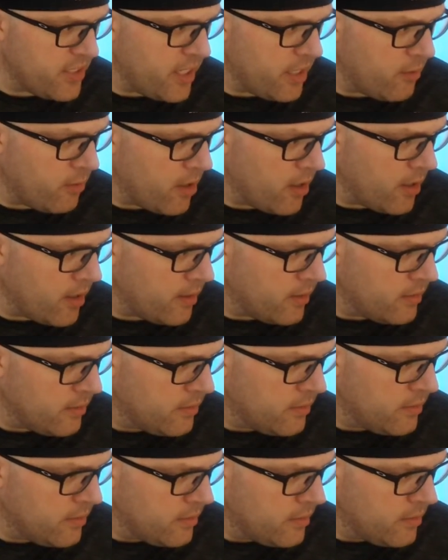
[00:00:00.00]
January,
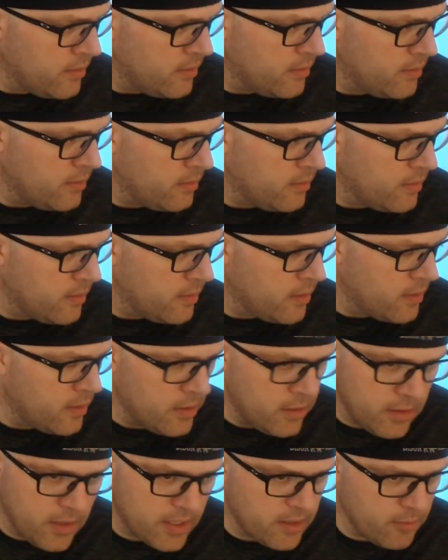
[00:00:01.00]

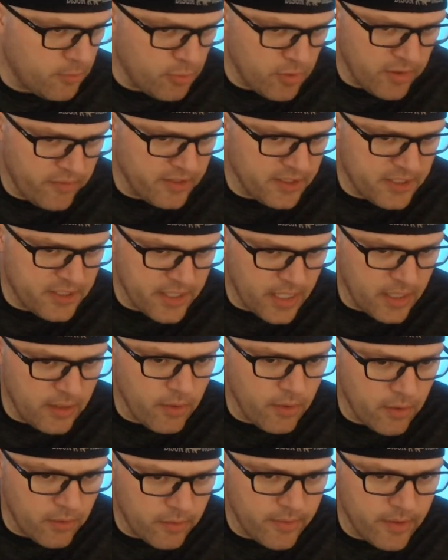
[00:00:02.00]
not the previous
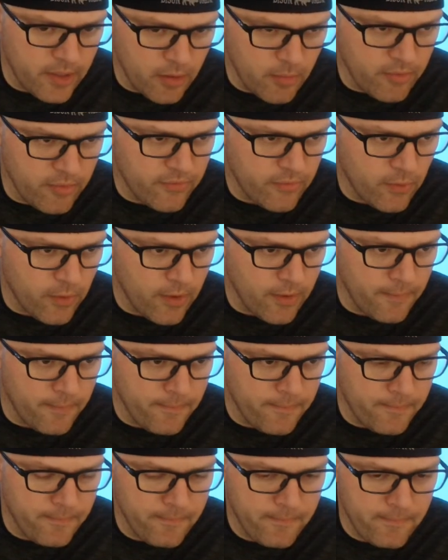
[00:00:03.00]
January. It would have been the year before.